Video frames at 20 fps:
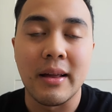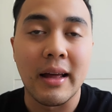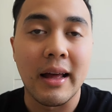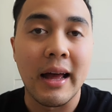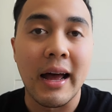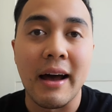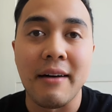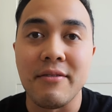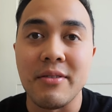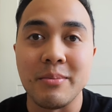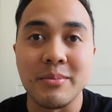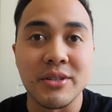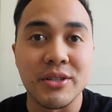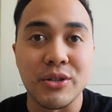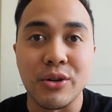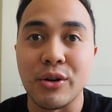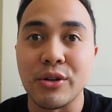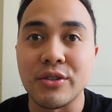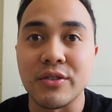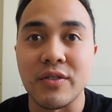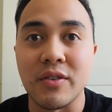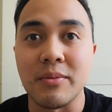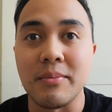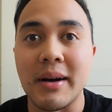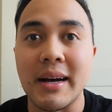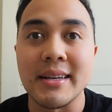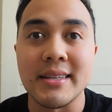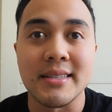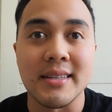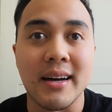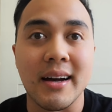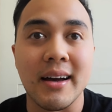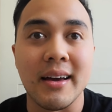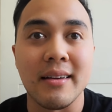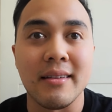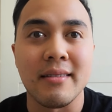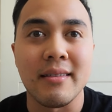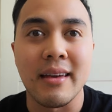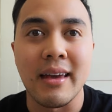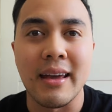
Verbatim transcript: have them search for my size.